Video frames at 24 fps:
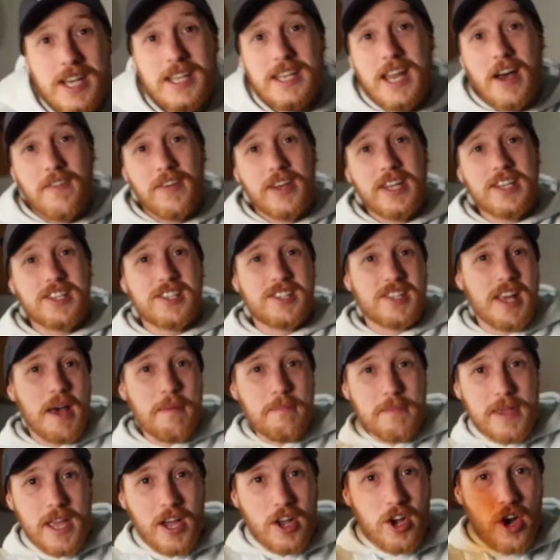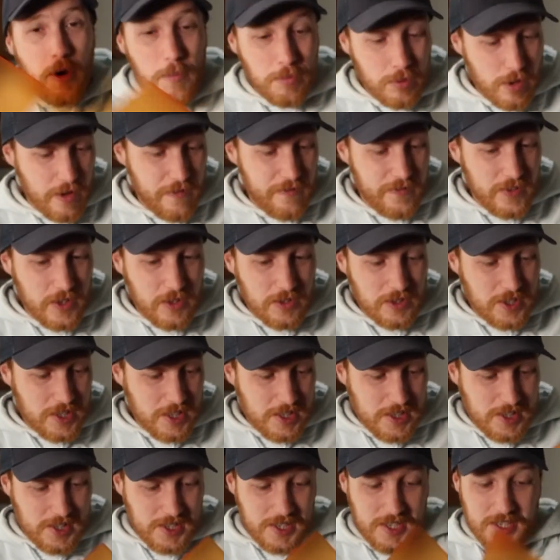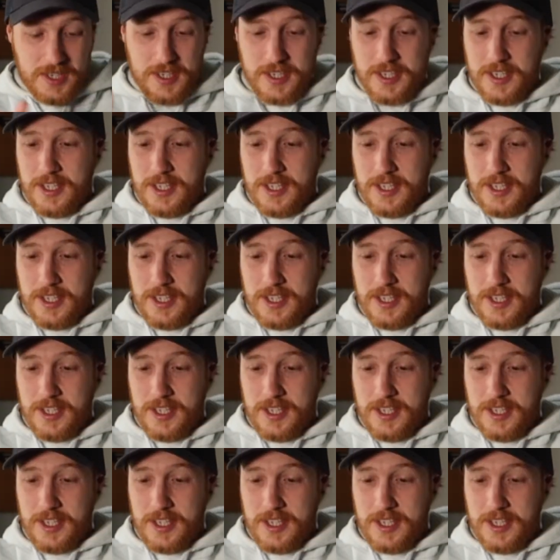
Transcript: Now they did send me a couple of filters.